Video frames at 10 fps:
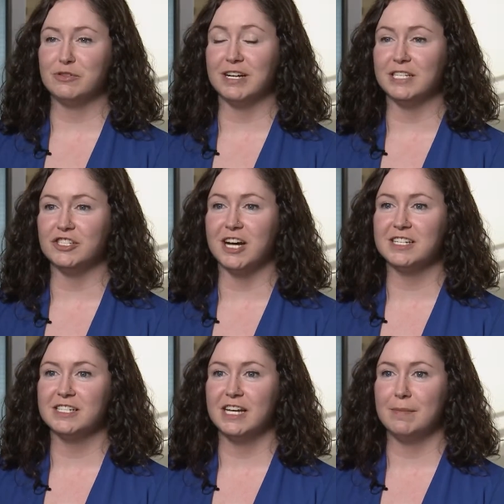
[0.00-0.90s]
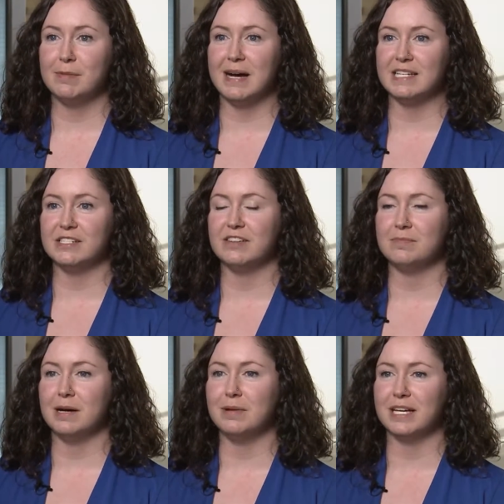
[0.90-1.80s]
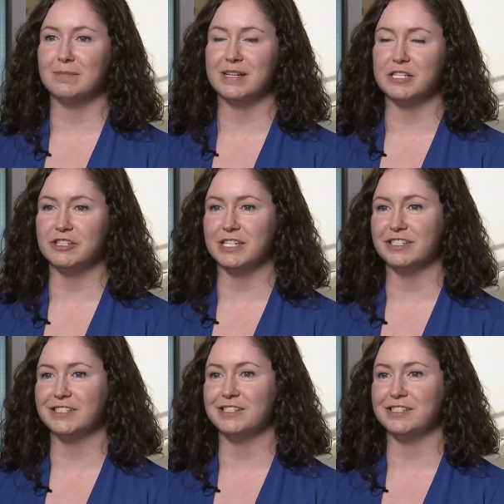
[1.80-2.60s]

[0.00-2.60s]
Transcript: is Rayell Johnston. I'm a Master of Public Administration